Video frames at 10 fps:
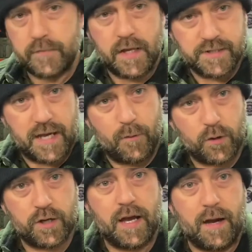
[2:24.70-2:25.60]
it's
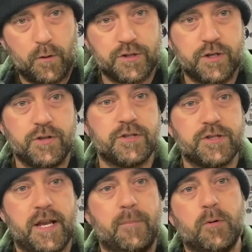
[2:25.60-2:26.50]
our, our turn to
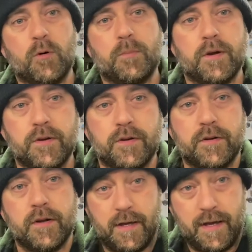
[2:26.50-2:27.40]
step up
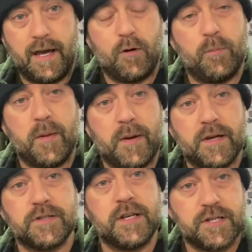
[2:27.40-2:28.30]
and help him
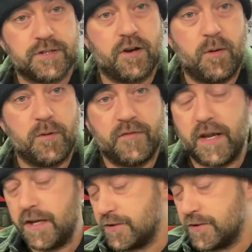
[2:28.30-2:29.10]
out in his time of need.